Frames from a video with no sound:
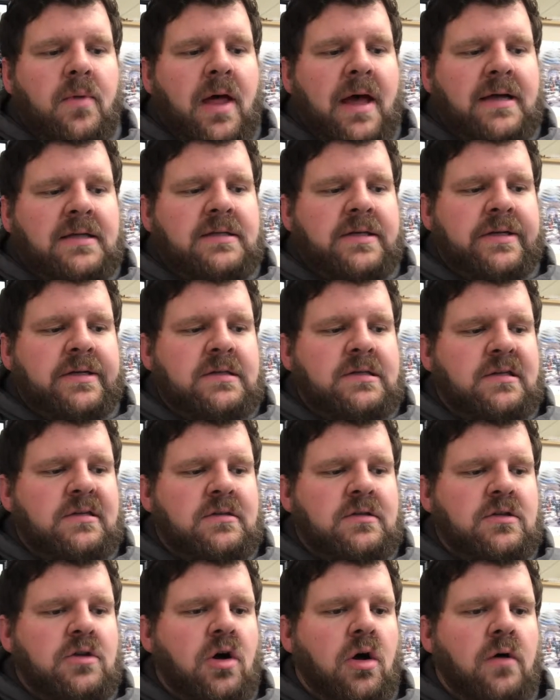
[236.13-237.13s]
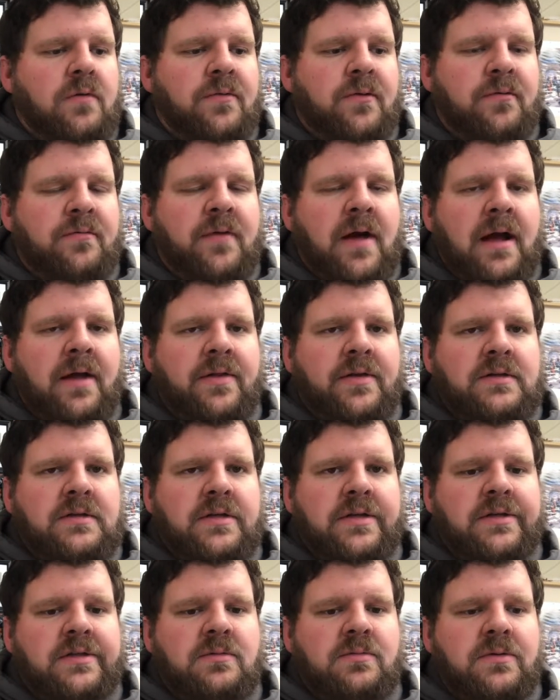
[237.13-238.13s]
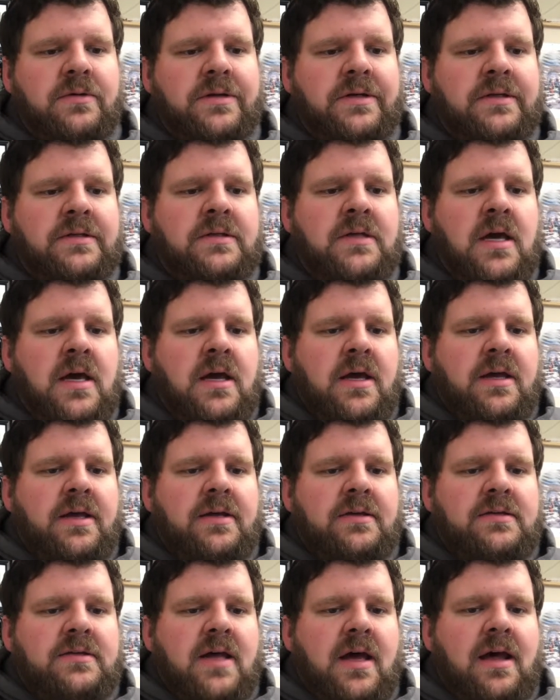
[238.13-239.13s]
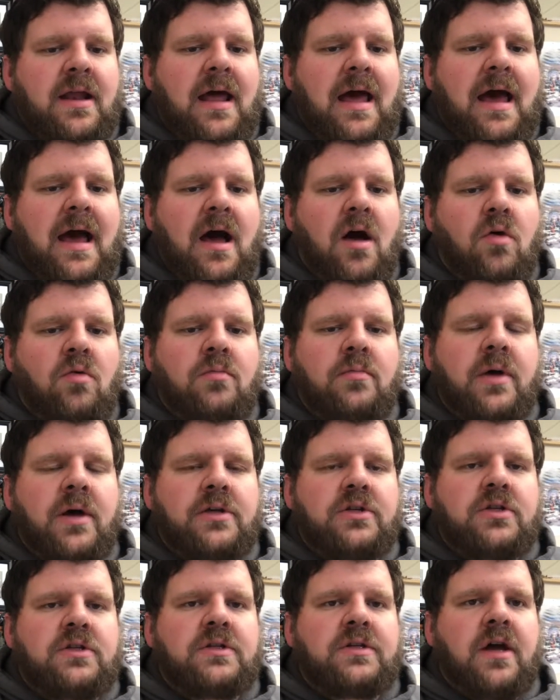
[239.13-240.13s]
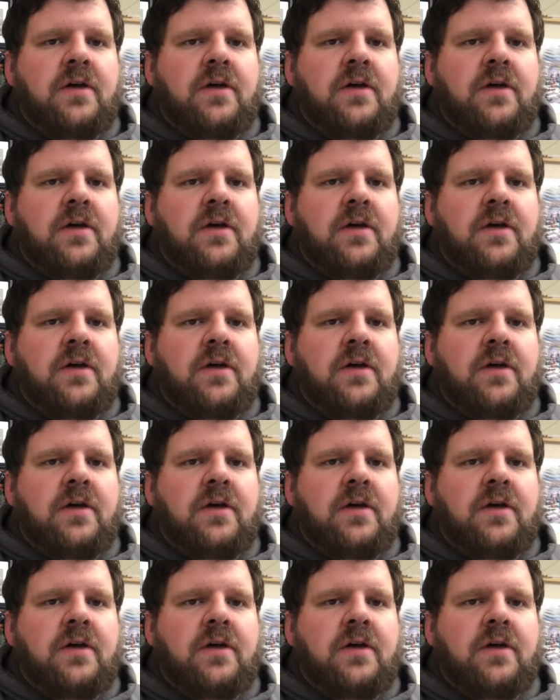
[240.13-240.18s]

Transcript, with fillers: black citizens call for violence against police. Is that how much